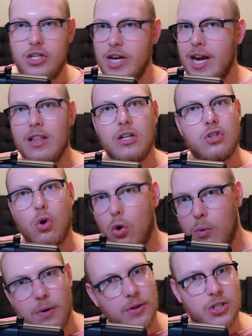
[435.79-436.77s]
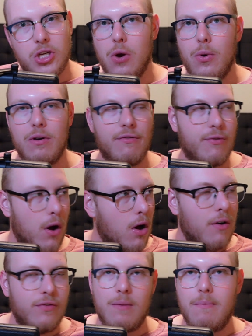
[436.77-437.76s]
Jalen Tolbert so
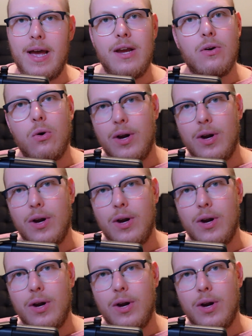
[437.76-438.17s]
involved and Michael